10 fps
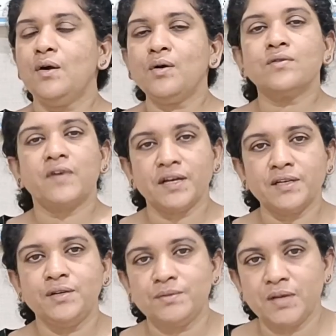Or why
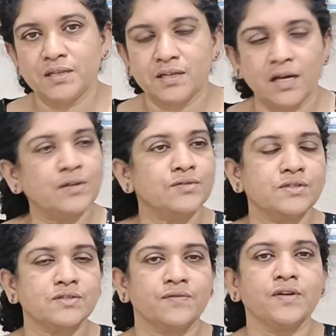did you make the
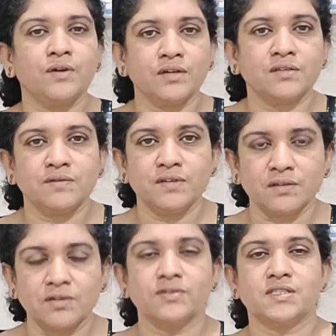diagnosis of a goiter with
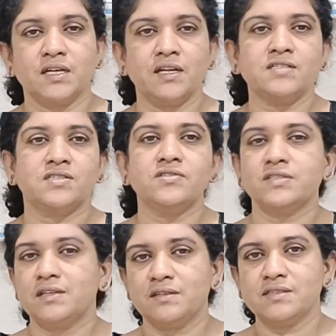retrosternal
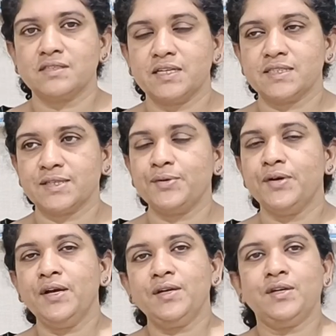extension in case?
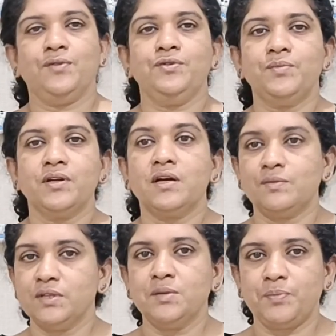So you have to bring
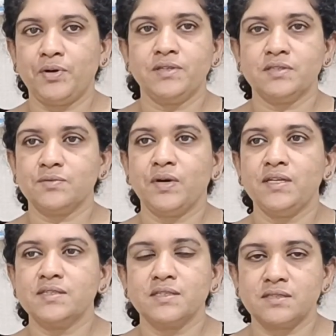out with the points. Why
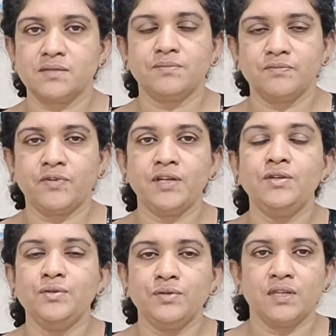
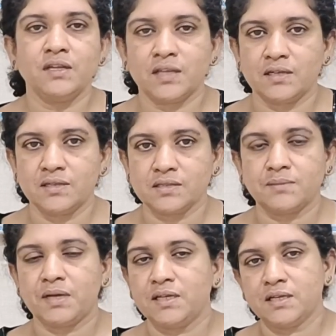do you think that it is
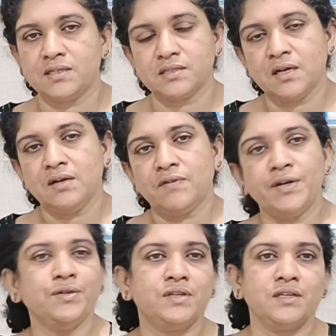a malignant?
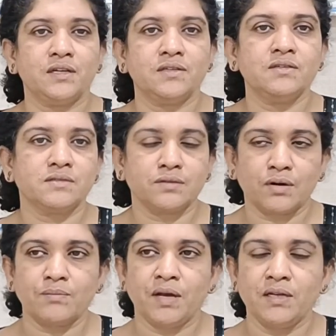Why do you think that it is
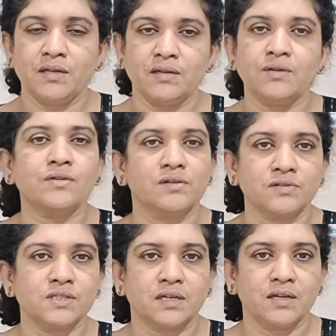not malignant or
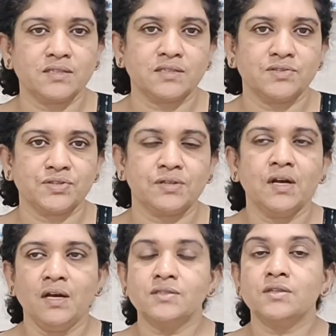retrosternal extension?
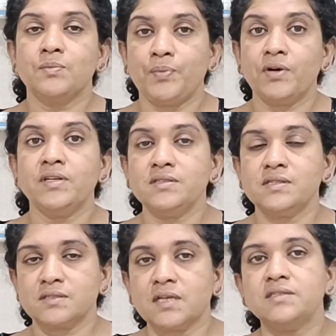So the
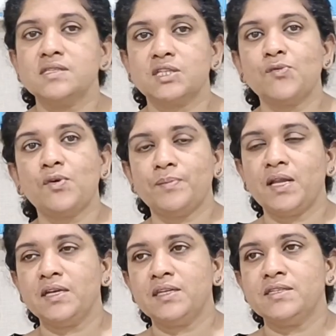points suggestive of
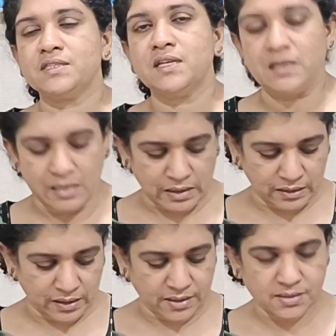malignancy
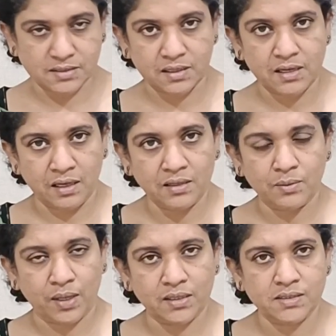in the history are:
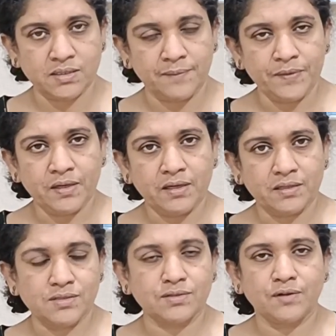one is a
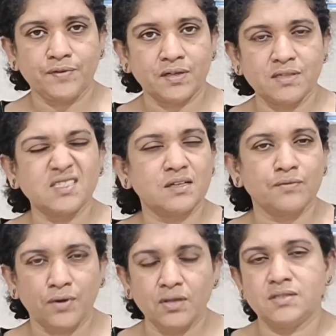history of a
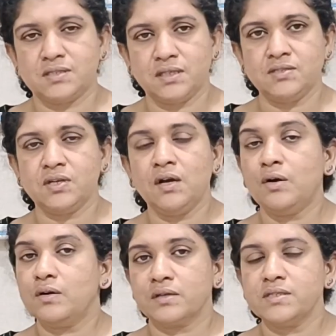recent voice change
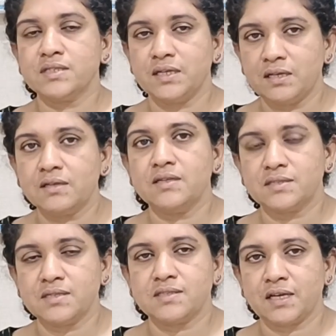or recent
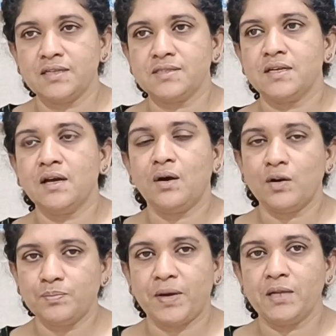increase in size.
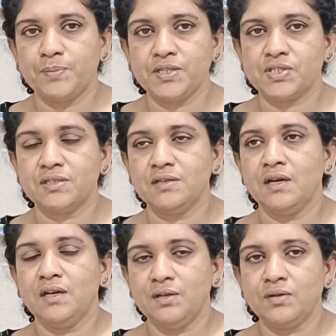On palpation,
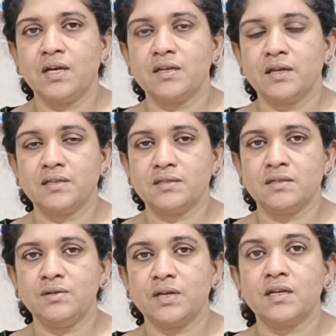you can
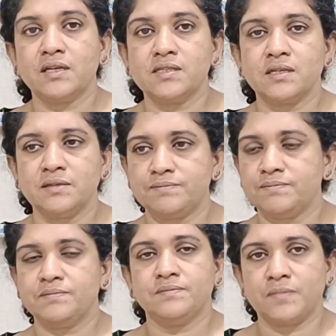get a
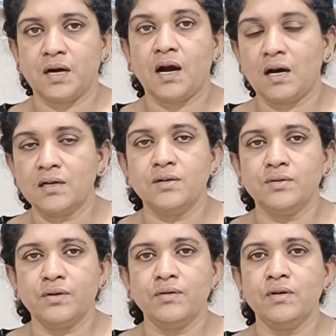hard
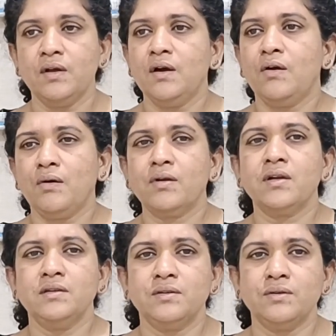nodule or
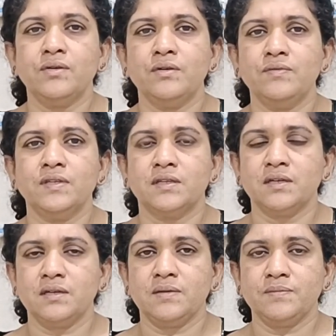a nodule with
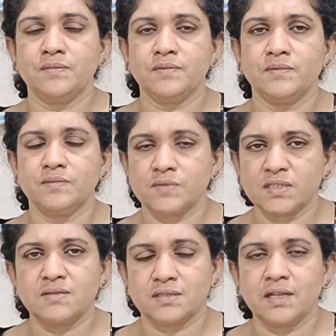a
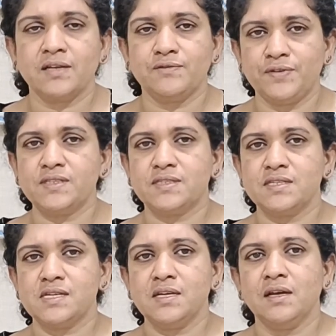slight
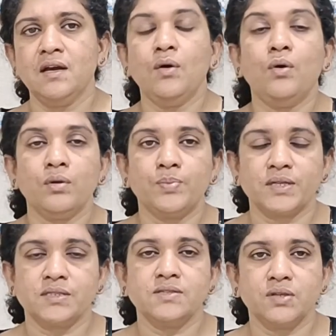fixity or
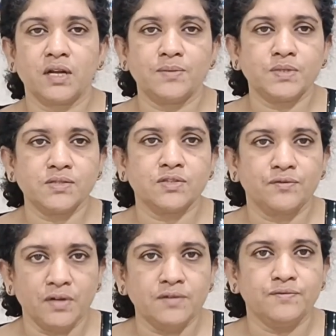presence or absence
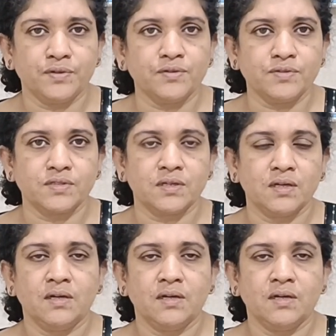of lymph nodes.